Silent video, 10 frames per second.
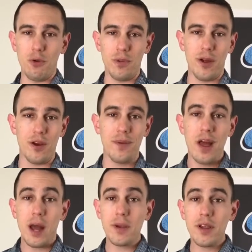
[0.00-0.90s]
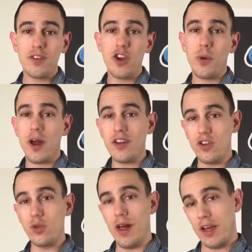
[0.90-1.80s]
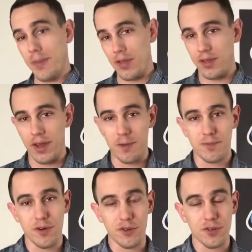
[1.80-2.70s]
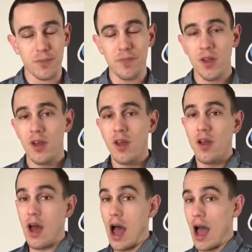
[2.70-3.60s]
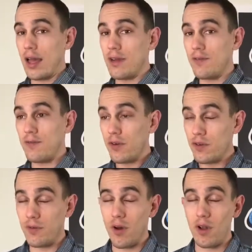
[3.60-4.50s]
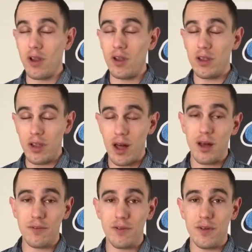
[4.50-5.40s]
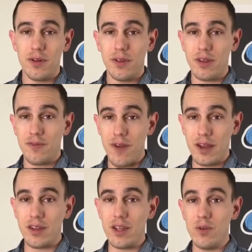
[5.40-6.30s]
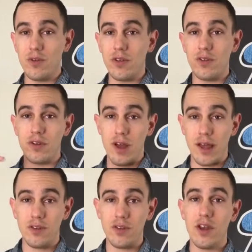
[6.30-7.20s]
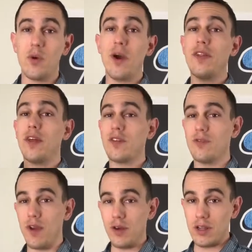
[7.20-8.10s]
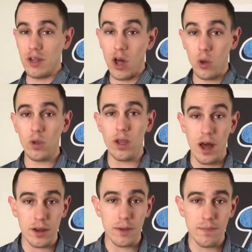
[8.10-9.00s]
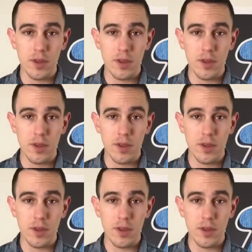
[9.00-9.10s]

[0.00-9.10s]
Player. I'm going to let you know what I do like about the game first. I, first of all, love the fact that it uses dice in a way that is very low luck.